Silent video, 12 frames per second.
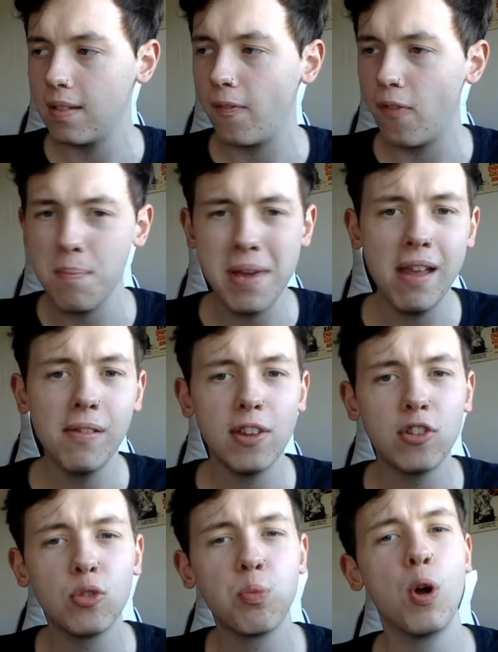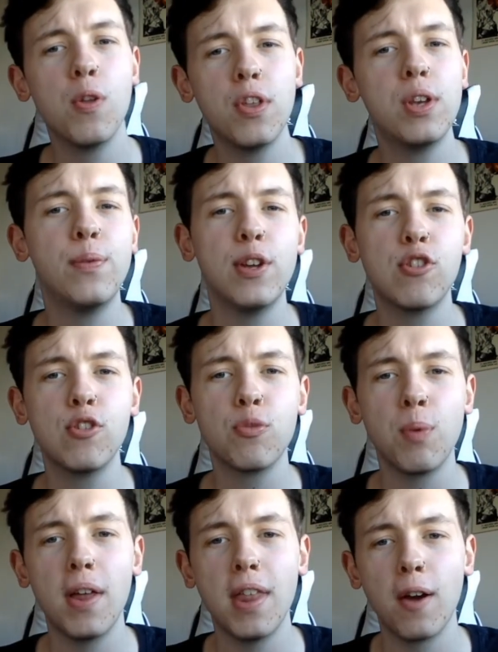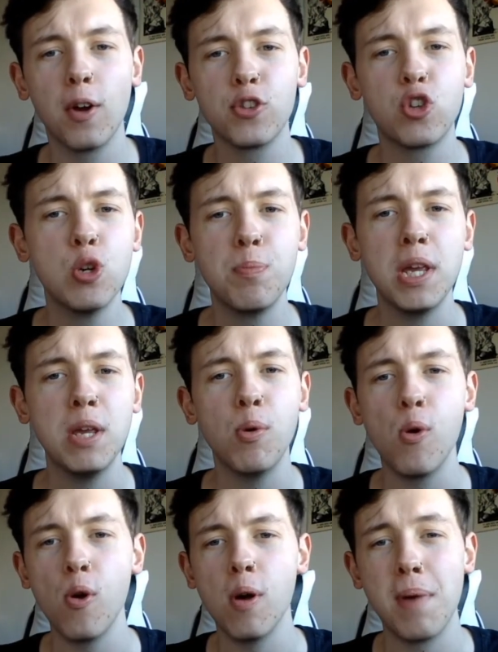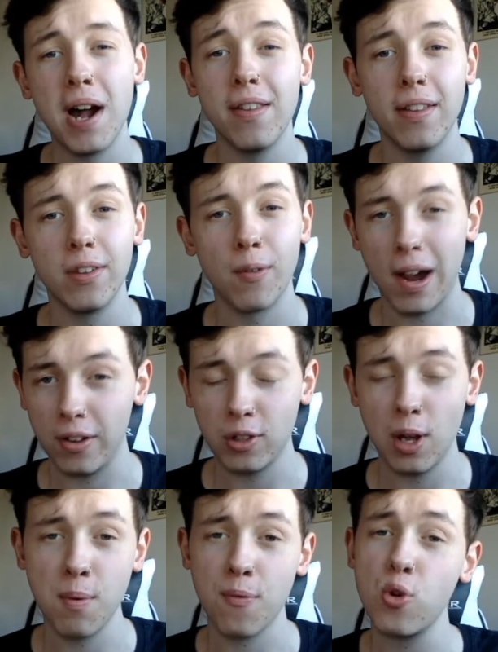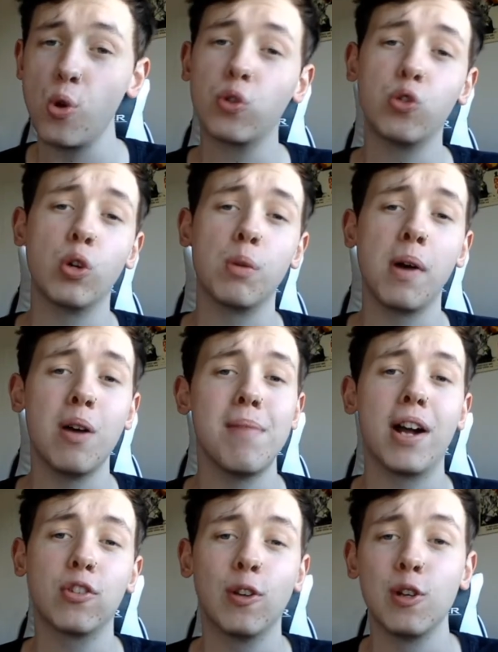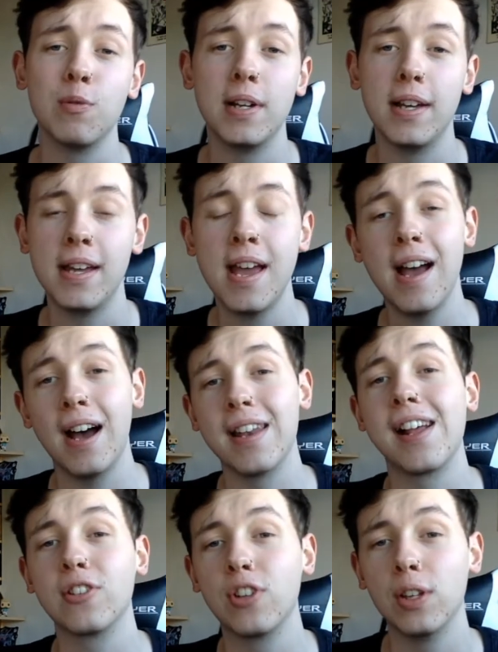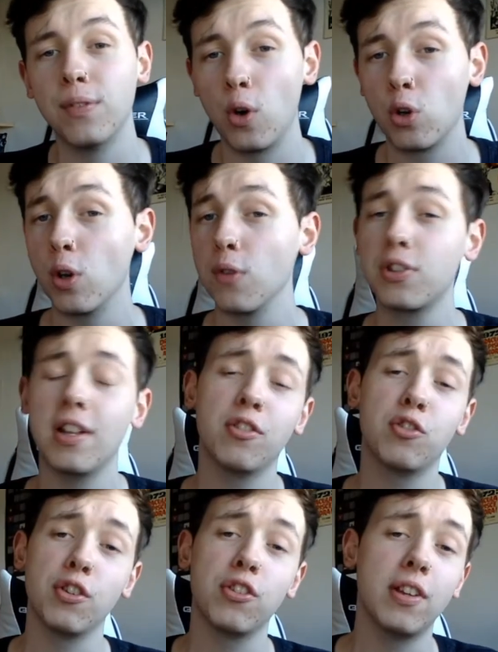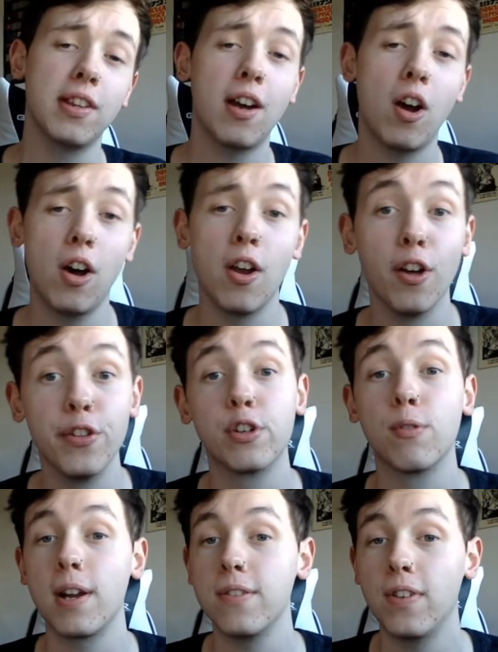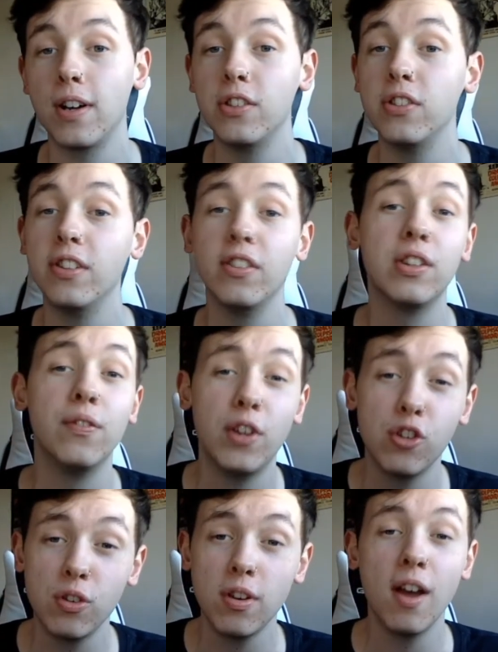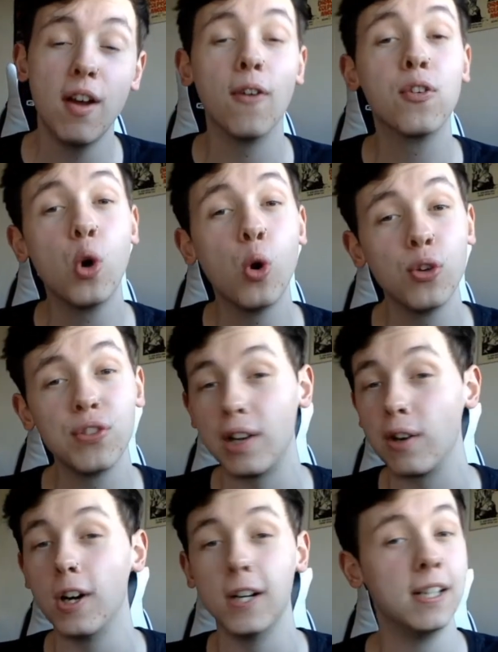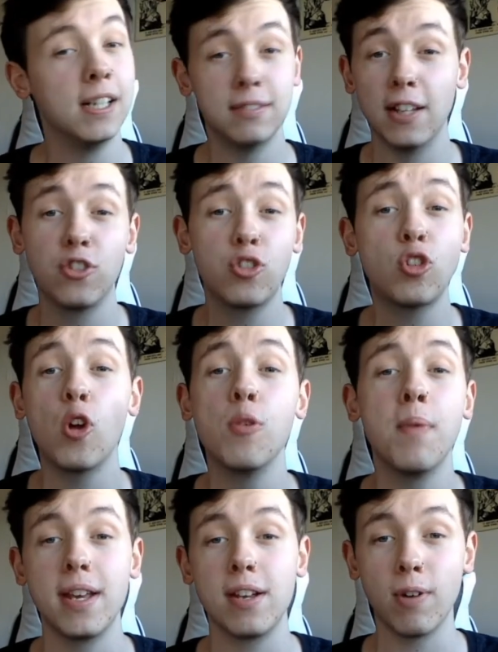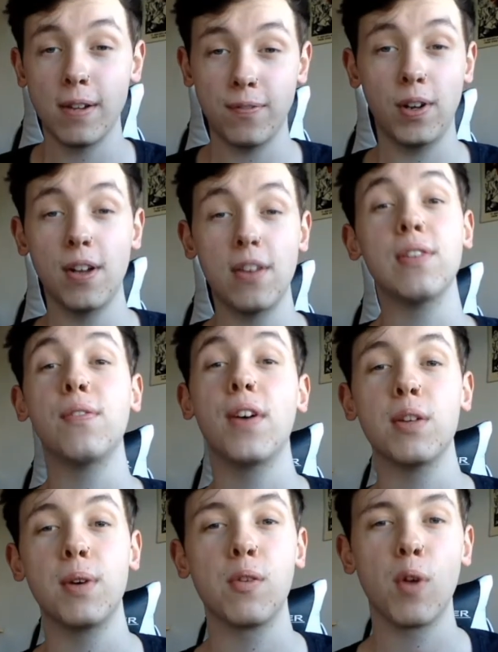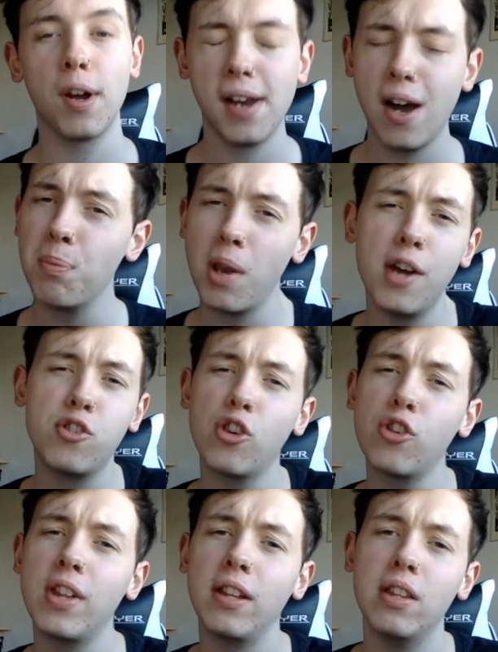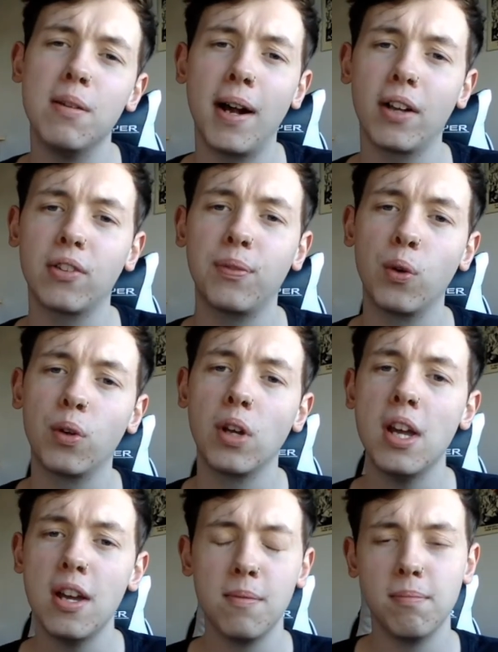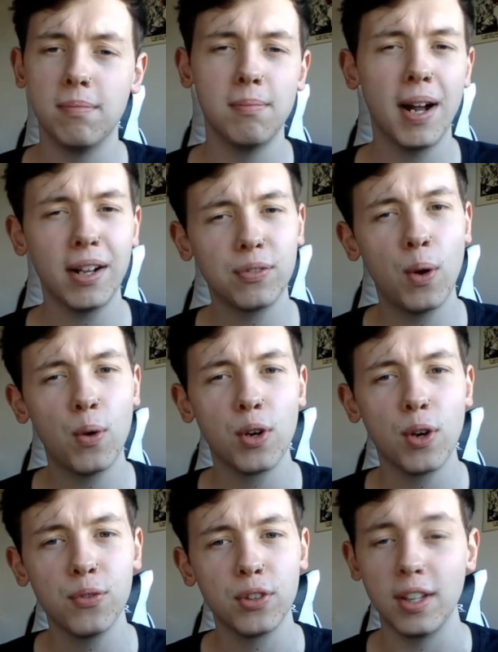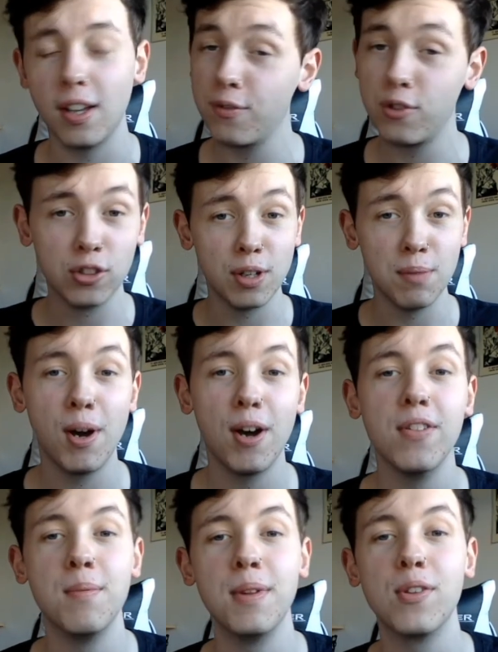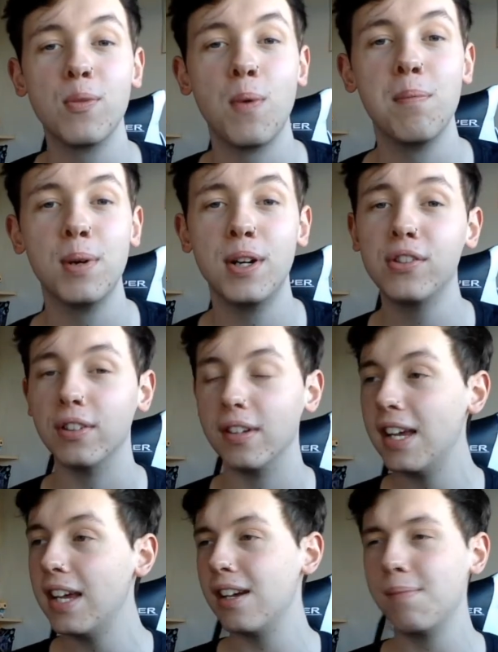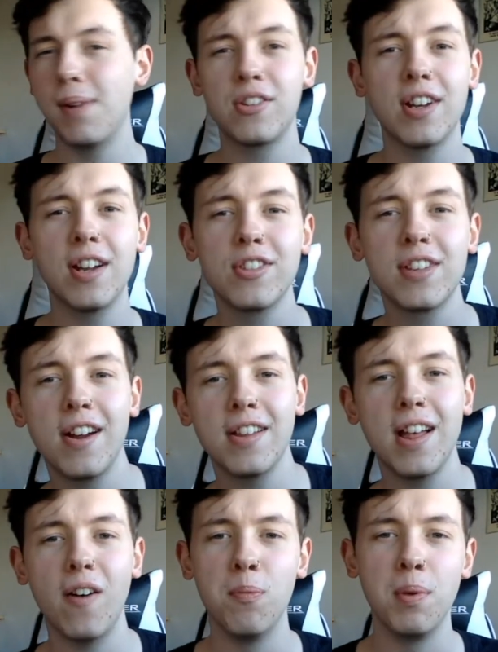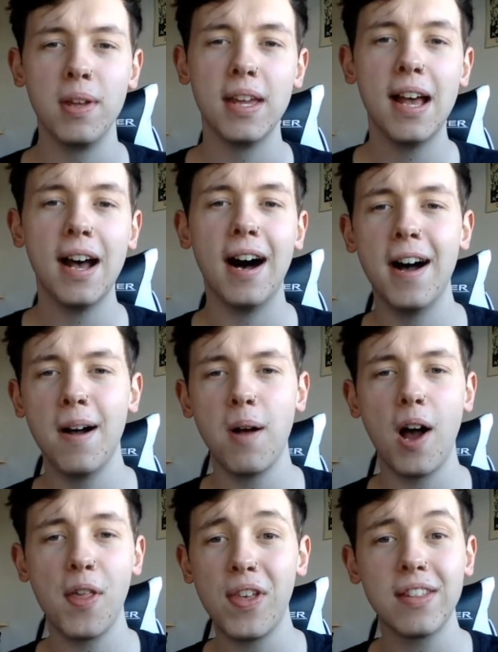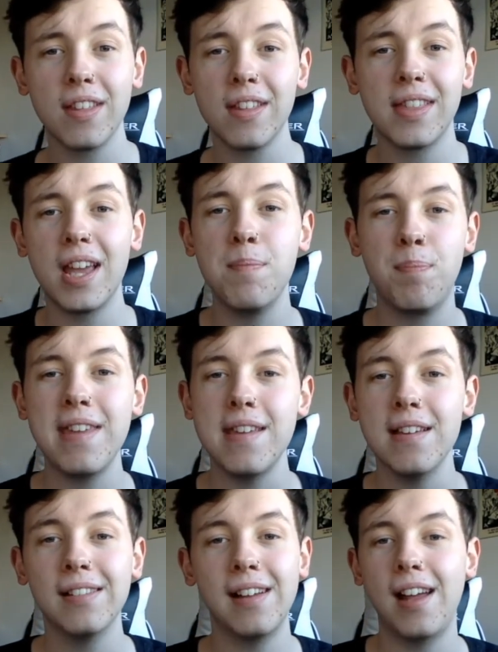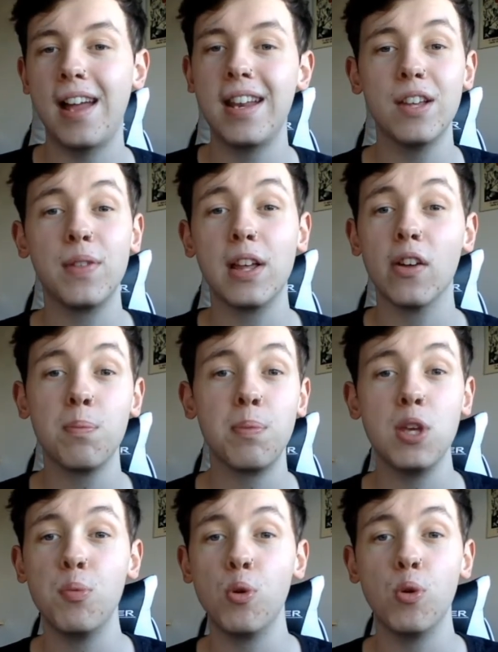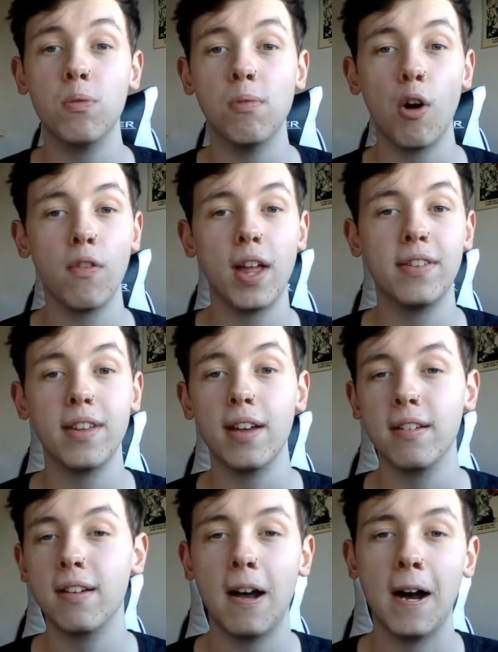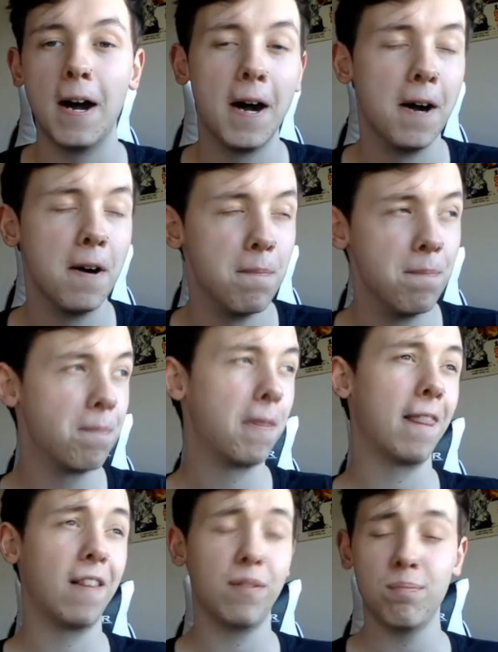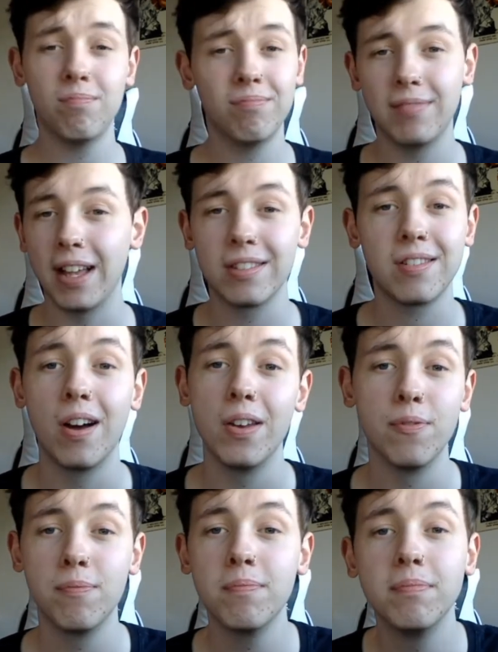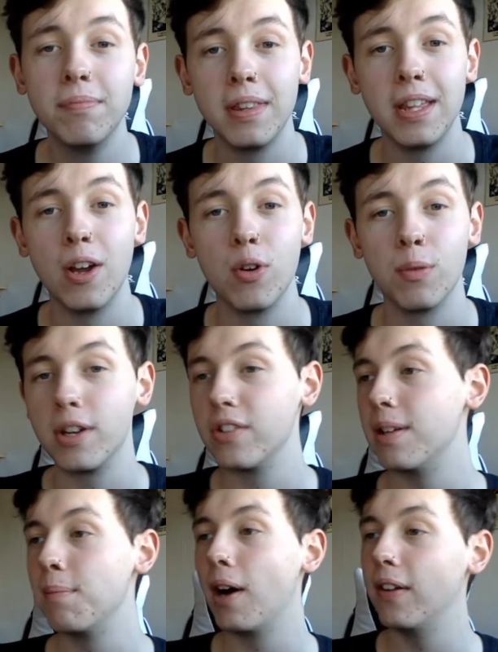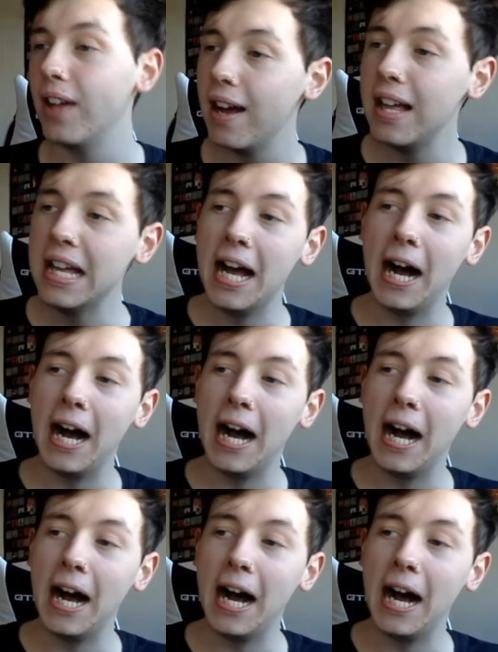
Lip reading: For me, this is one of the divisions where there are two people who are better than the rest. I'm, of course, talking about Max Holloway and Alexander Volkanovski. That's not to say there aren't other great fighters in this division. Of course there are. There's so many great fighters at featherweight right now, but I just think that Max Volkanovski, I've combined them into one person. Imagine how scary that would be. I think that they beat any of the other people on their day. That's kind of the only reasoning behind that.